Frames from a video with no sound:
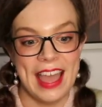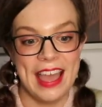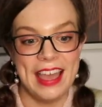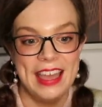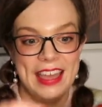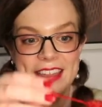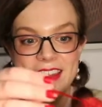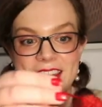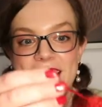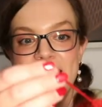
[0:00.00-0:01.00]

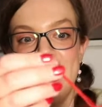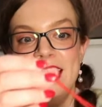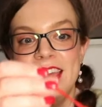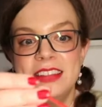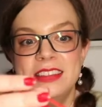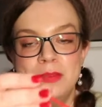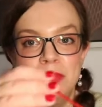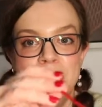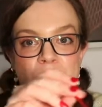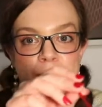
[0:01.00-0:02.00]
and I held it in
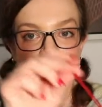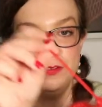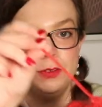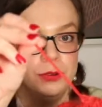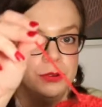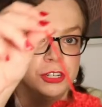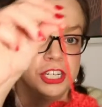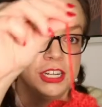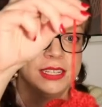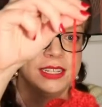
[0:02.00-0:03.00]
place with a few
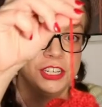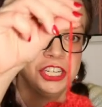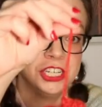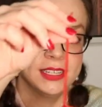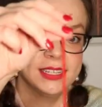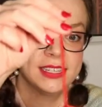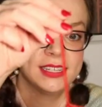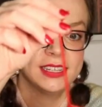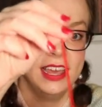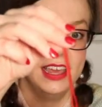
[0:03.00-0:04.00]
crochet
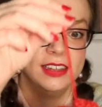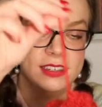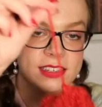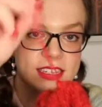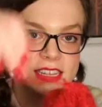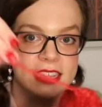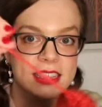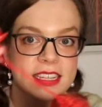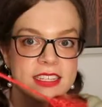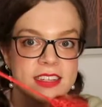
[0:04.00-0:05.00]
stitches and
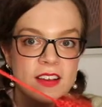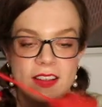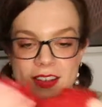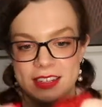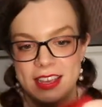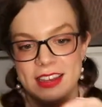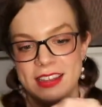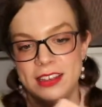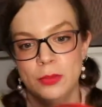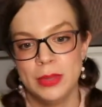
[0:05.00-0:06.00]
tied this knot, and
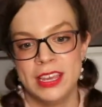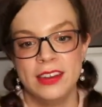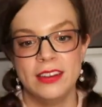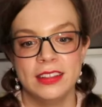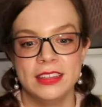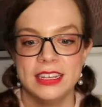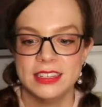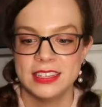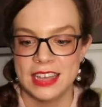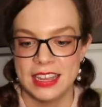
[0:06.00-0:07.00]
it'll be hidden on the
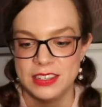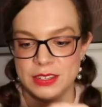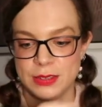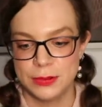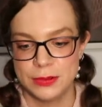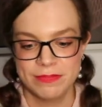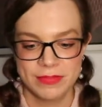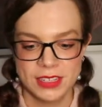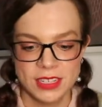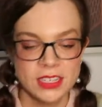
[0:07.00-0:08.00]
inside, so
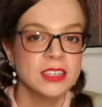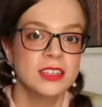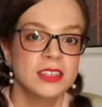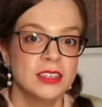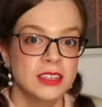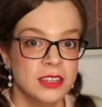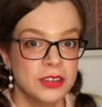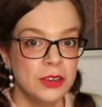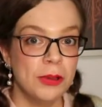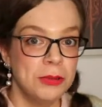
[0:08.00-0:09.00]

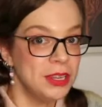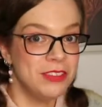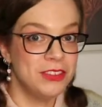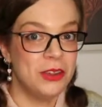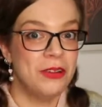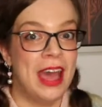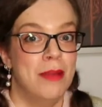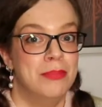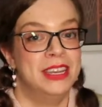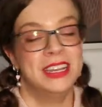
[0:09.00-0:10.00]
no one will even know it
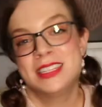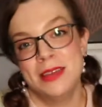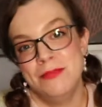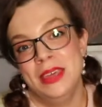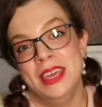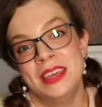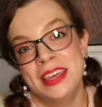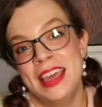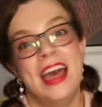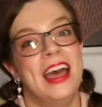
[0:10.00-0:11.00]
happened except me
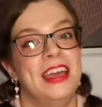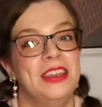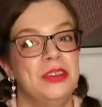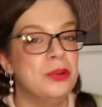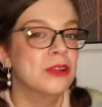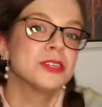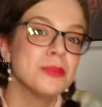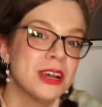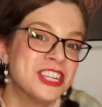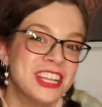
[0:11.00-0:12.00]
and whoever's
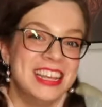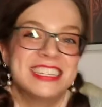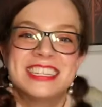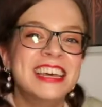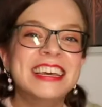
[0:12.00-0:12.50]
watching this.